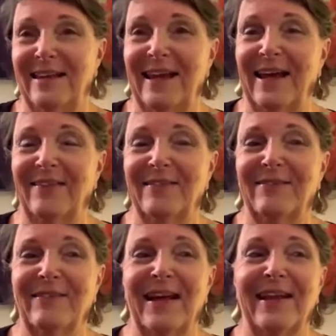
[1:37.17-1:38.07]
Yeah.
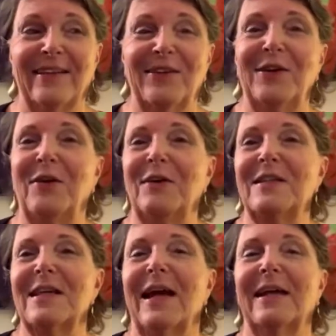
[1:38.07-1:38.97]
Well, you know,
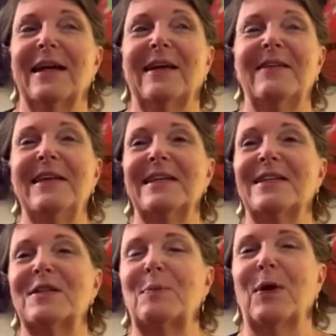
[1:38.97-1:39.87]
it's like I think
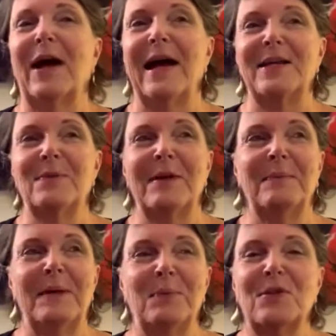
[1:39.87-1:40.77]
it's a surprise when
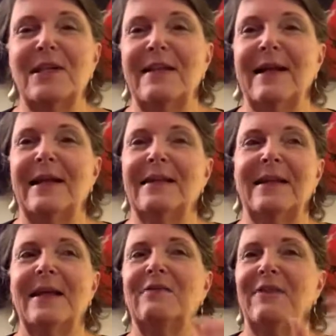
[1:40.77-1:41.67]
people see that
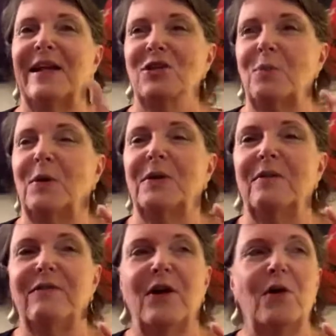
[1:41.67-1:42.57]
thing flash up on
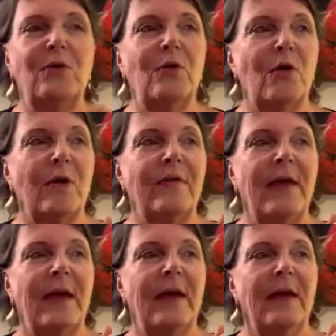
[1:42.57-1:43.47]
the phone or on
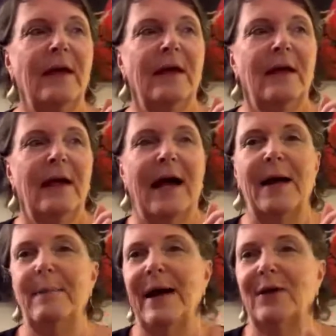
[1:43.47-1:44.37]
their
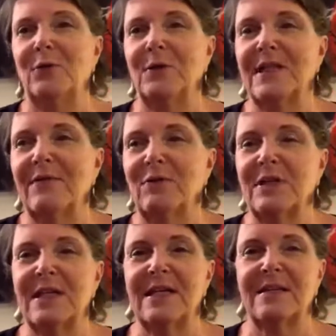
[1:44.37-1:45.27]
iPad or whatever
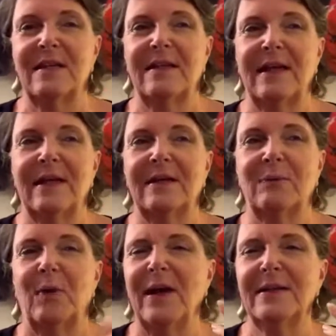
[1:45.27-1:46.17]
it is. They think,
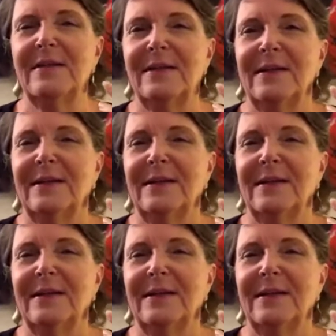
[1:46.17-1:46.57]
"What?